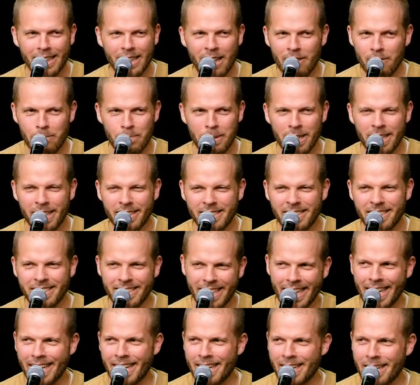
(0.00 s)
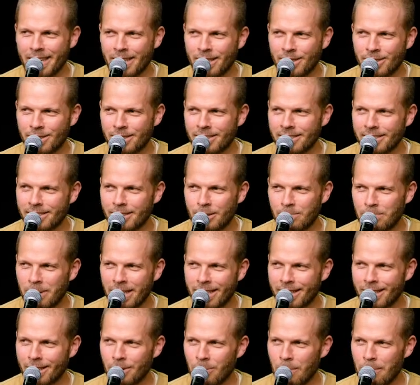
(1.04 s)
Love being on stage,
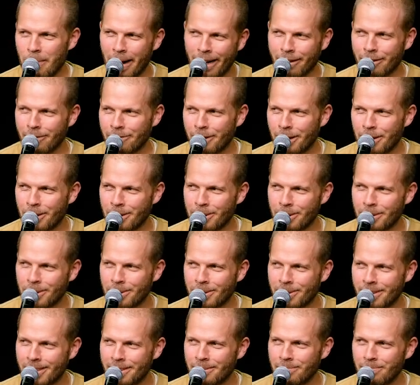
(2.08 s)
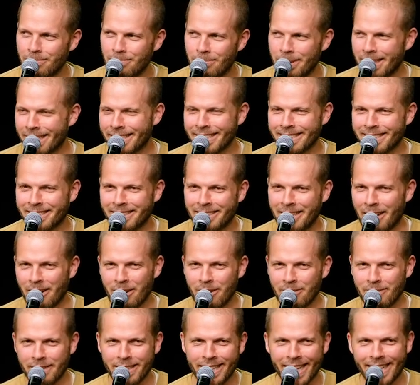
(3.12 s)
speaking into a microphone, being the
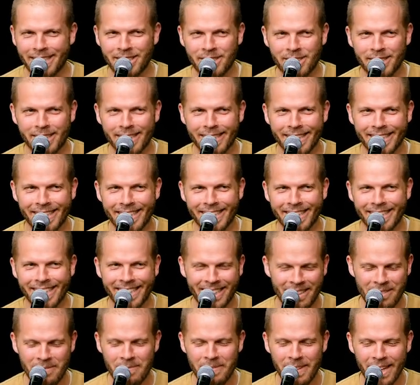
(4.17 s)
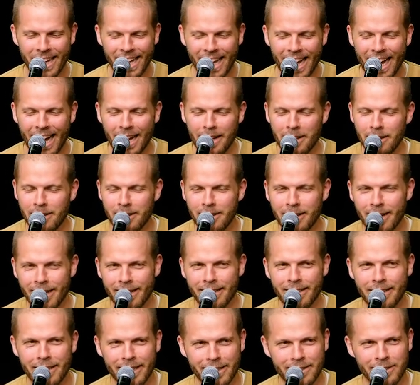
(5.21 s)
center of attention. I didn't
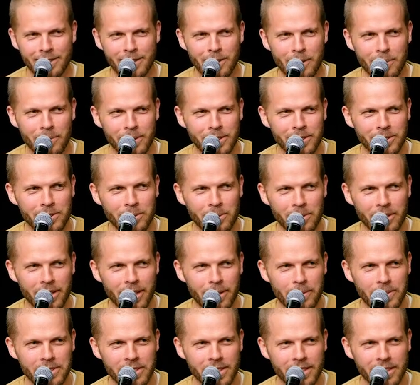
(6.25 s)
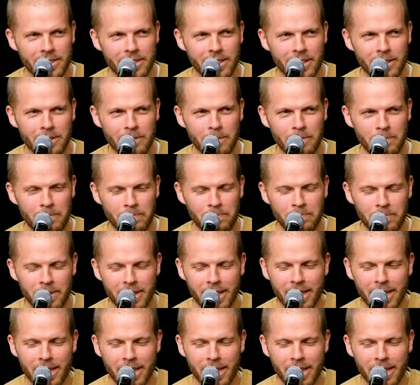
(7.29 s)
actually know what story I was going to tell.